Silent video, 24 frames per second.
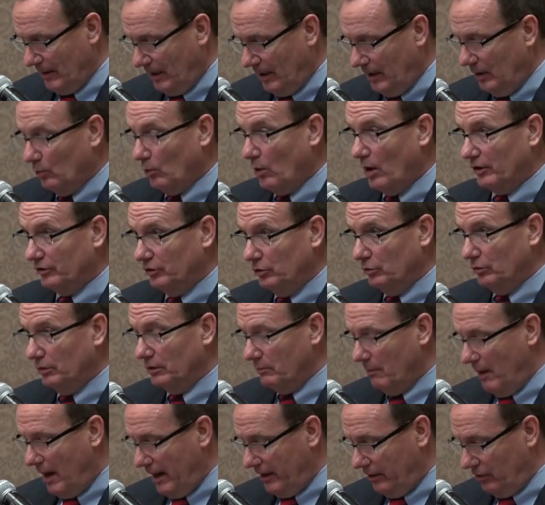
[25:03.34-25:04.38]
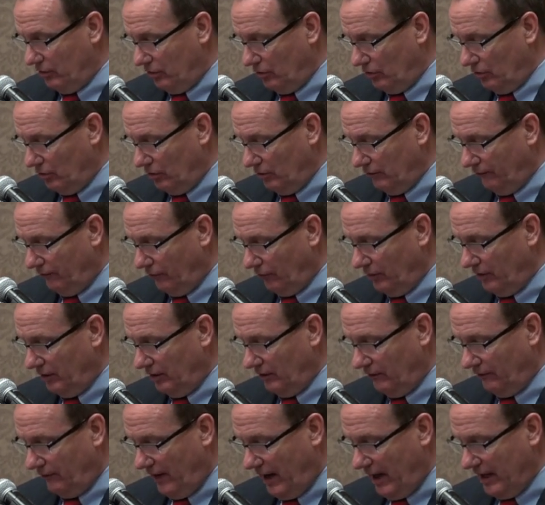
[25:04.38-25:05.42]
And while you admire her for the
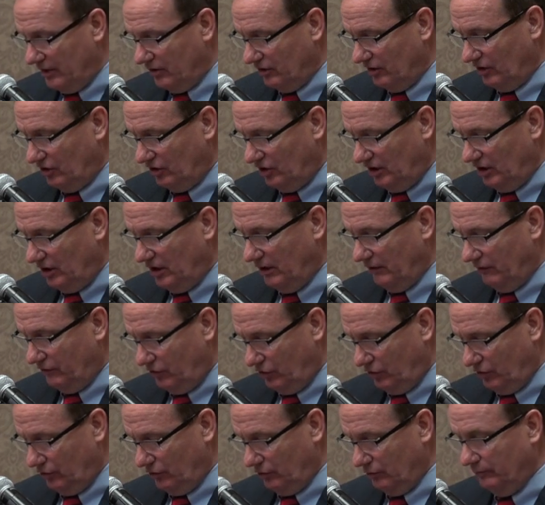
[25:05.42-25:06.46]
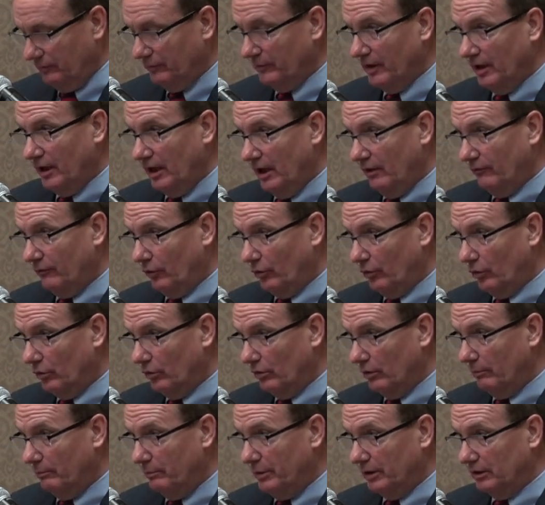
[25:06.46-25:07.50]
advice that she gives you and for
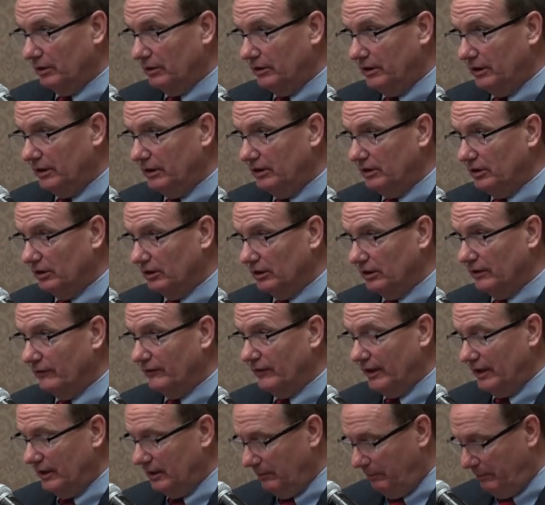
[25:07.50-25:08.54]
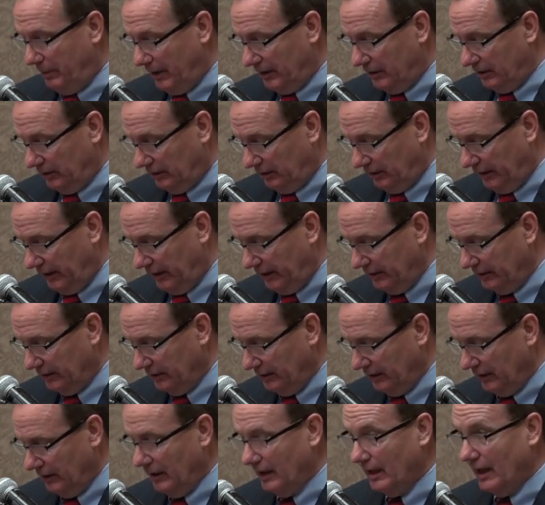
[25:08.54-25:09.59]
her ability to live independently,
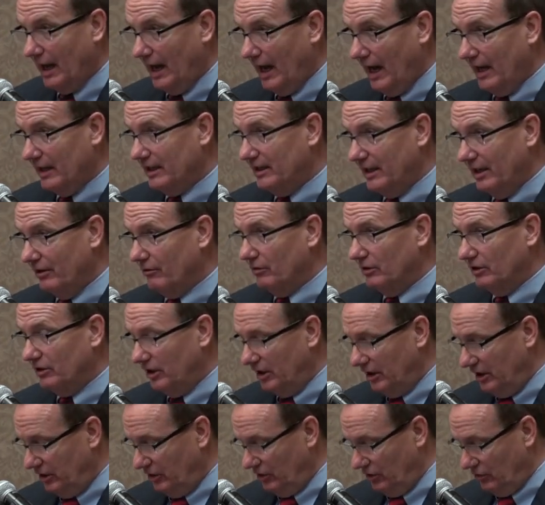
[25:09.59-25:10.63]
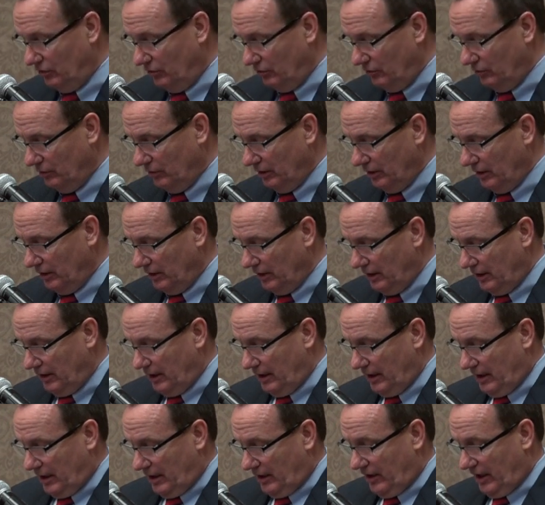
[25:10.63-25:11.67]
I guarantee you
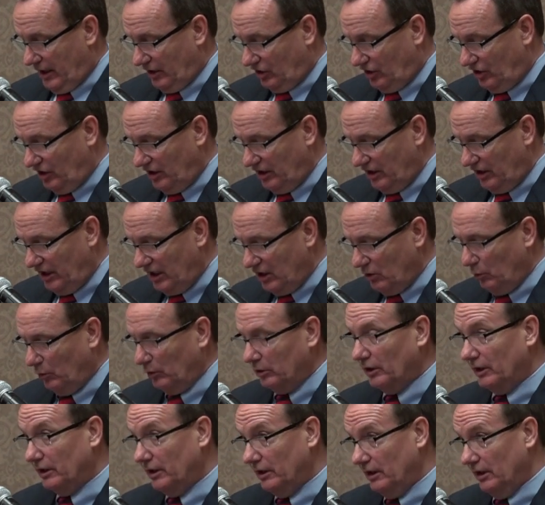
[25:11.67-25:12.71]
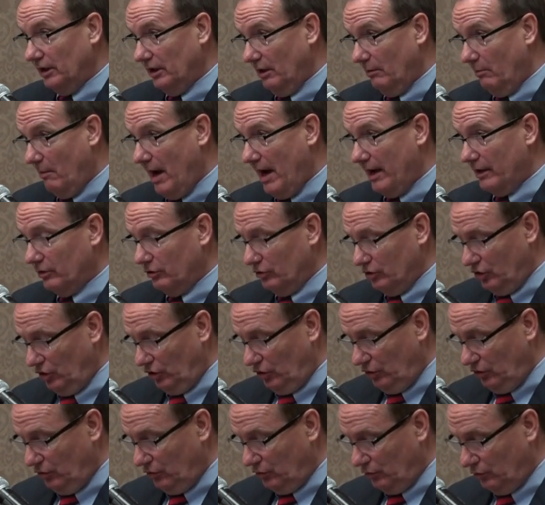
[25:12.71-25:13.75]
that she equally admires
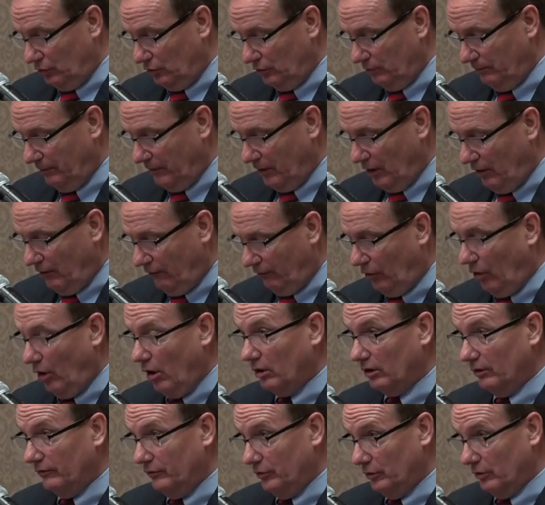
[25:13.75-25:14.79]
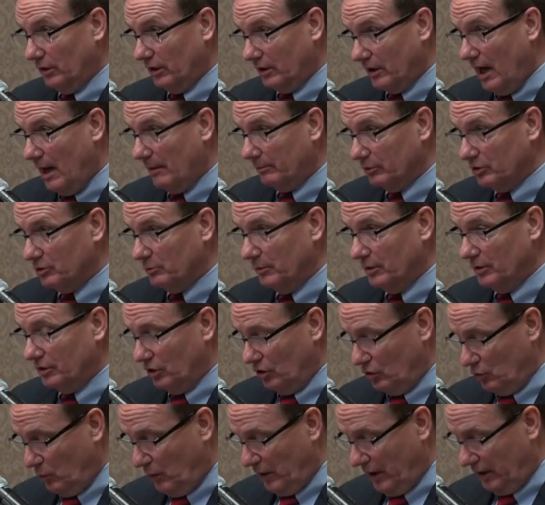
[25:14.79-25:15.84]
you for all of your accomplishments
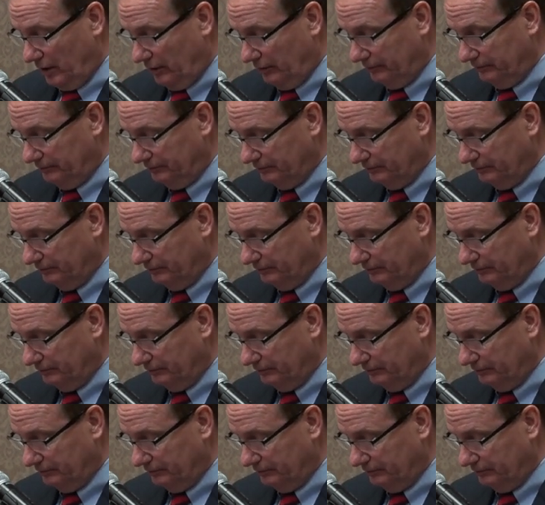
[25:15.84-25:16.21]
as well.